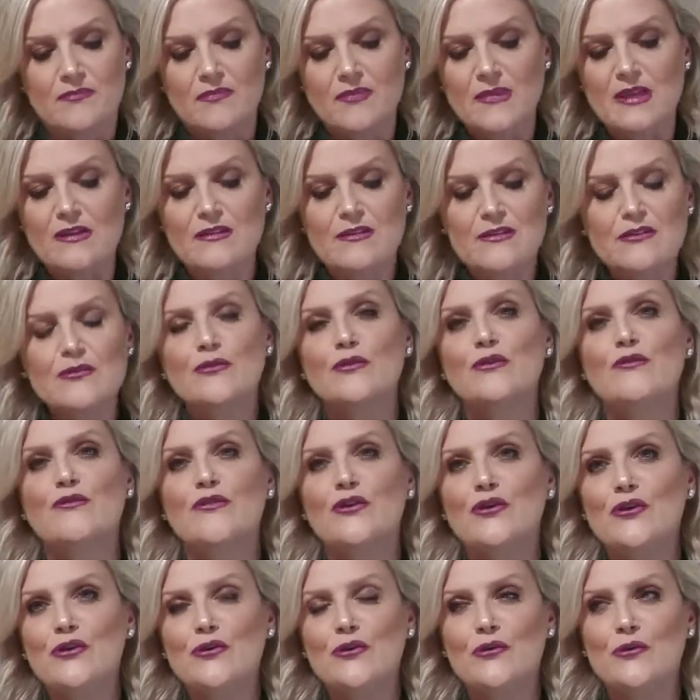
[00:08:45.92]
sort of
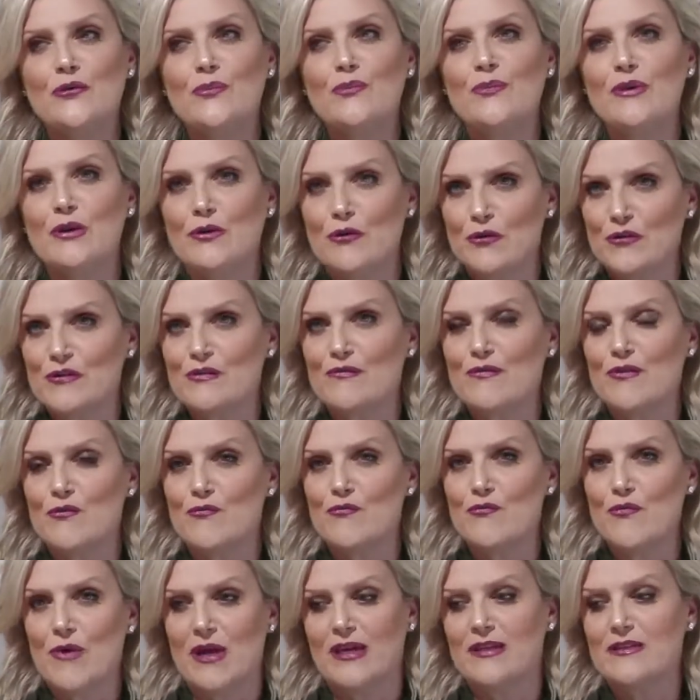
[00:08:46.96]
hue because of the
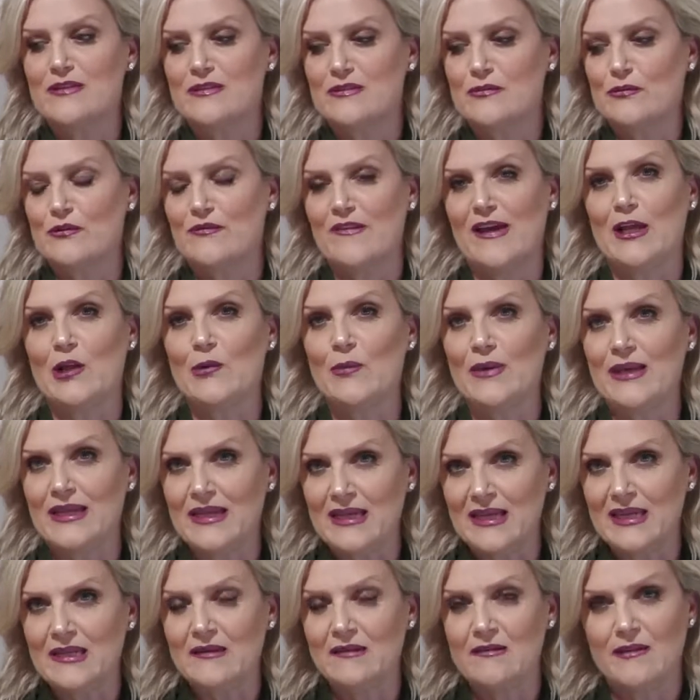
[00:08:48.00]
red sort of element
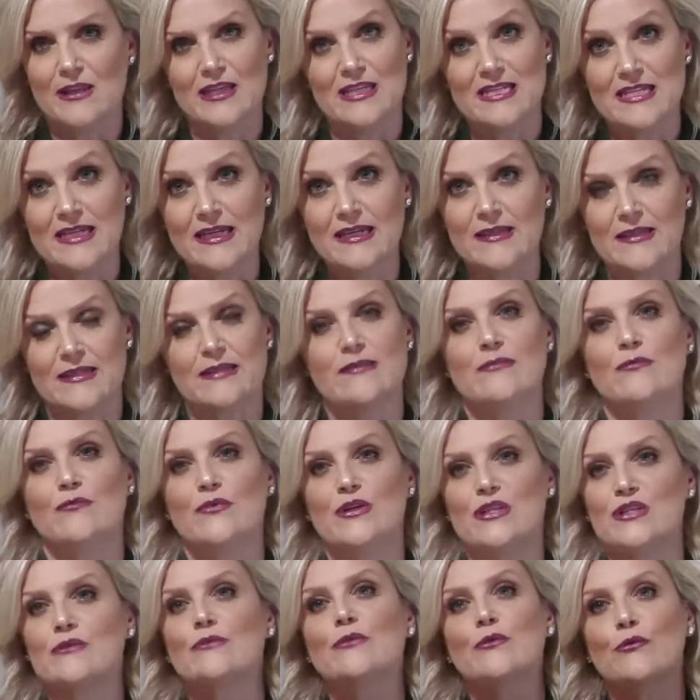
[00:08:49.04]
in the tint,
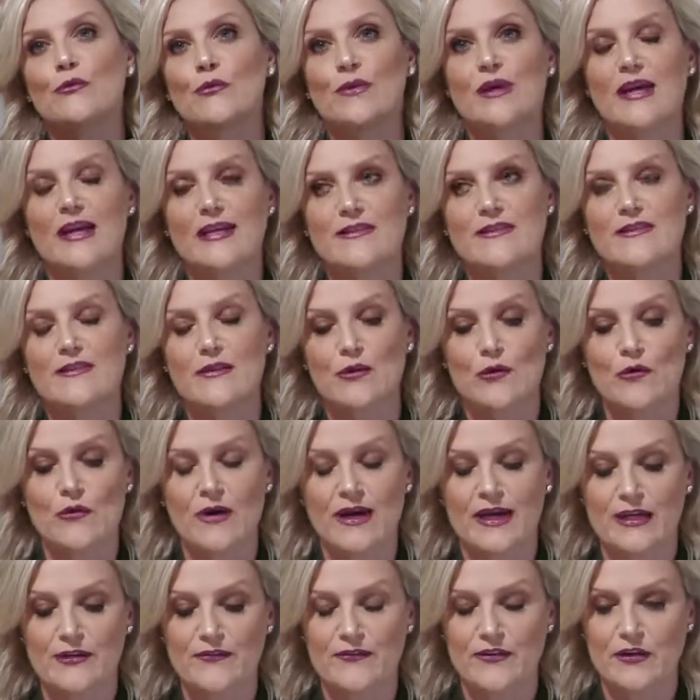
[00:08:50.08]
which creates the
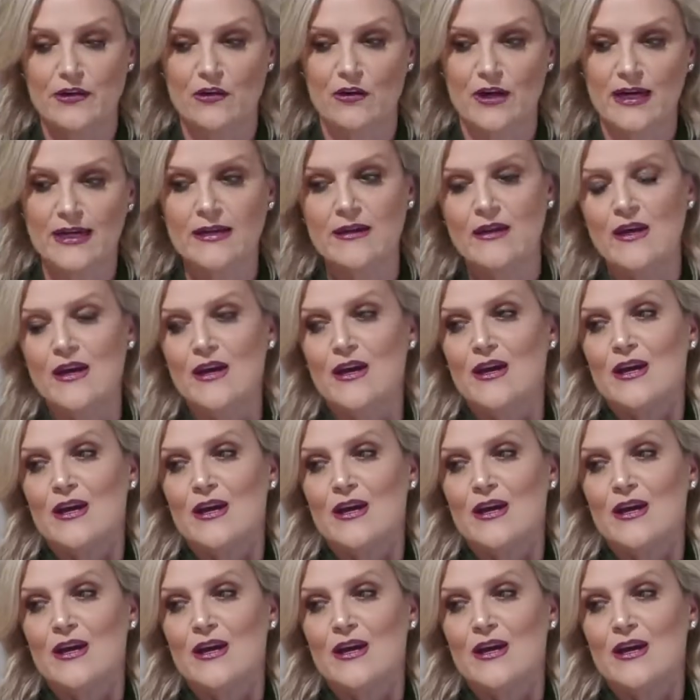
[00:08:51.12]
grey, if you like.